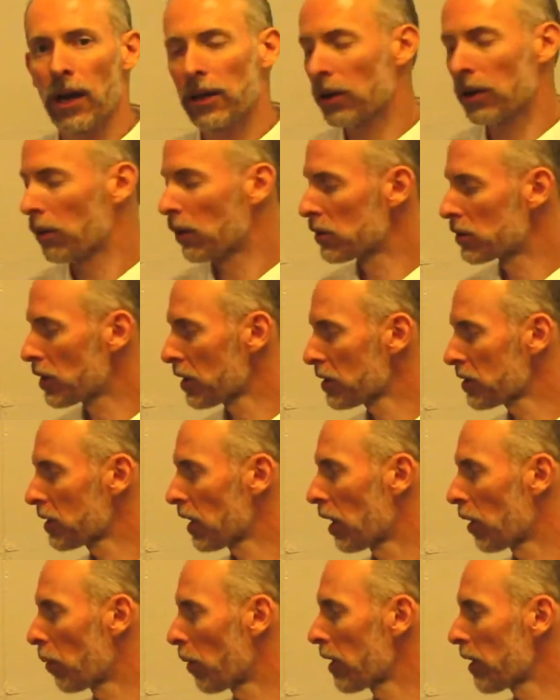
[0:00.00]
adjust
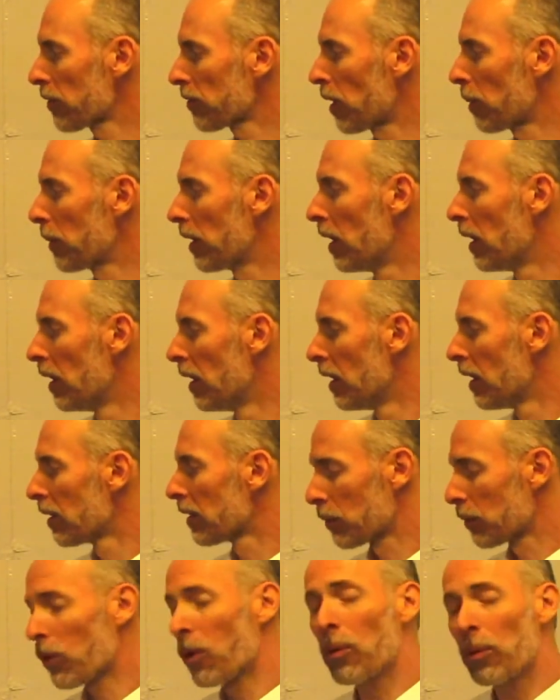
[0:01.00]
that away from it,
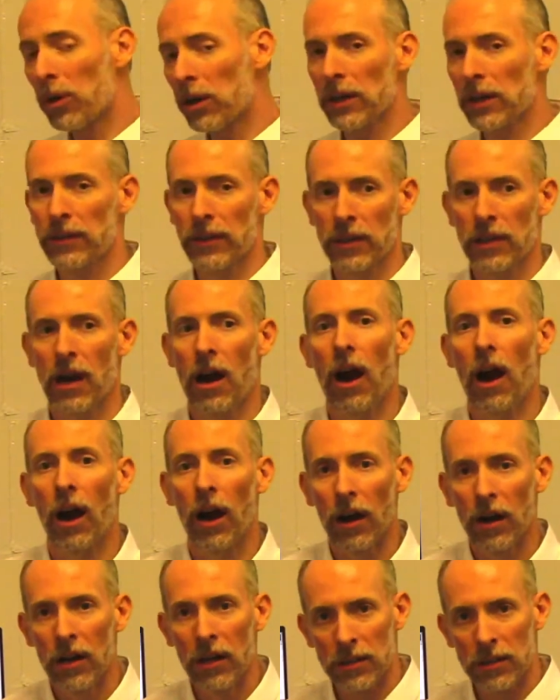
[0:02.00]
it won't work in the car.